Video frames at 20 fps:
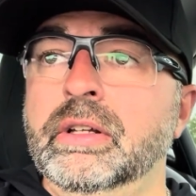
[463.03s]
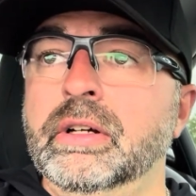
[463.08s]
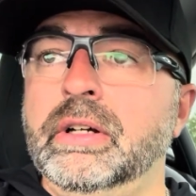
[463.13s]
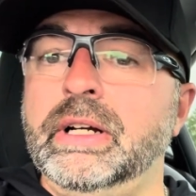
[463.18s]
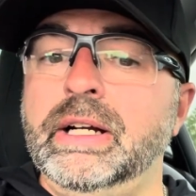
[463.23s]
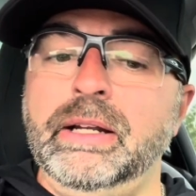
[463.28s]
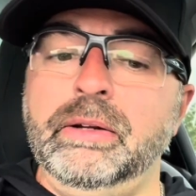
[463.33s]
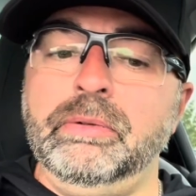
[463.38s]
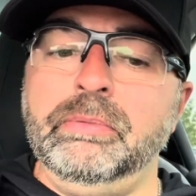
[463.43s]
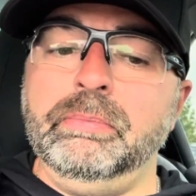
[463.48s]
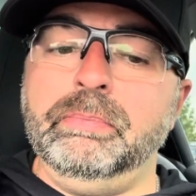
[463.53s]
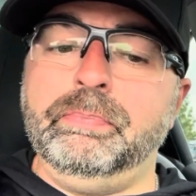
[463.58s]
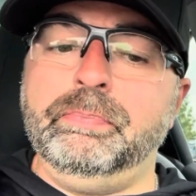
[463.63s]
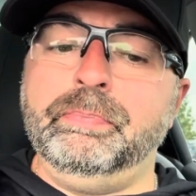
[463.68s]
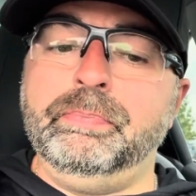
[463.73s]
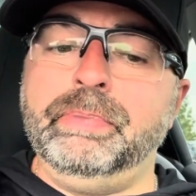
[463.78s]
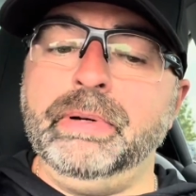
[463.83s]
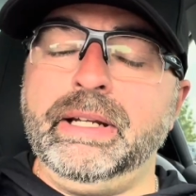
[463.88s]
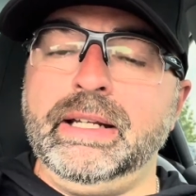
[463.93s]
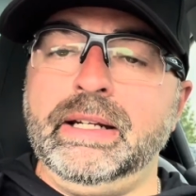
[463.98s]
All right.
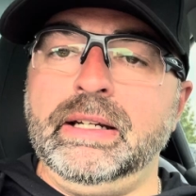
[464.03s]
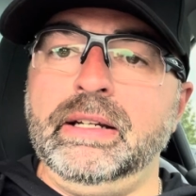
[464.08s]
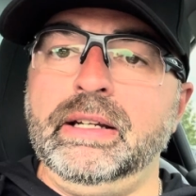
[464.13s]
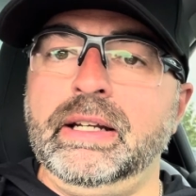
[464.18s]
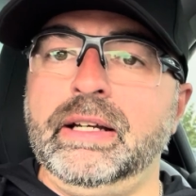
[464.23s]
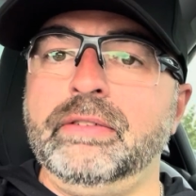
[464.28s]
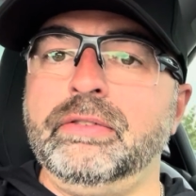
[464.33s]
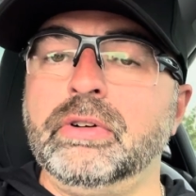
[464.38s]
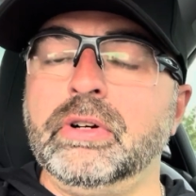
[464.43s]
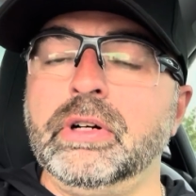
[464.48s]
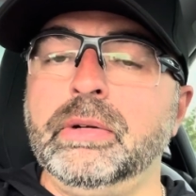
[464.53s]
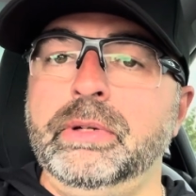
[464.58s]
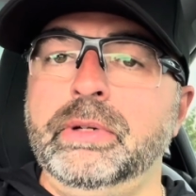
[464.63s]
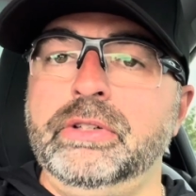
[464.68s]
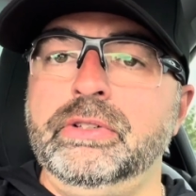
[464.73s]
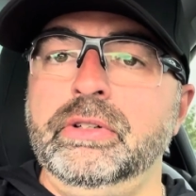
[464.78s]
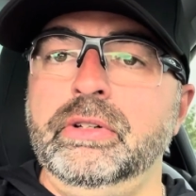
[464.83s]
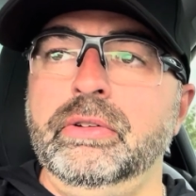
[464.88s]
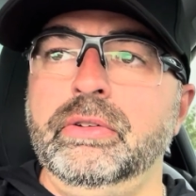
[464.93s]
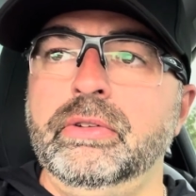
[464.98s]
But he didn't have arm
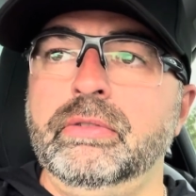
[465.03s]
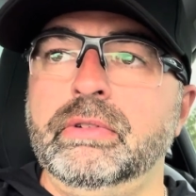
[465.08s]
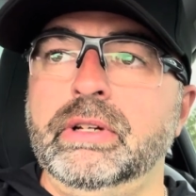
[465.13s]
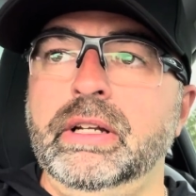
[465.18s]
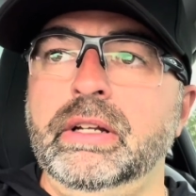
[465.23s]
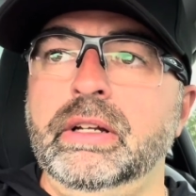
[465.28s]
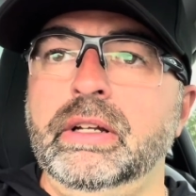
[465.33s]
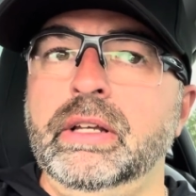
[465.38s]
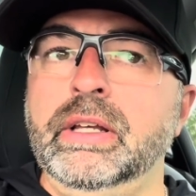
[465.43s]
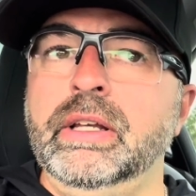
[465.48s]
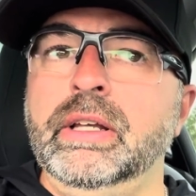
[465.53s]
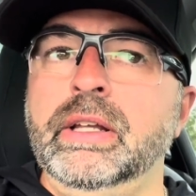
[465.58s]
issues, right?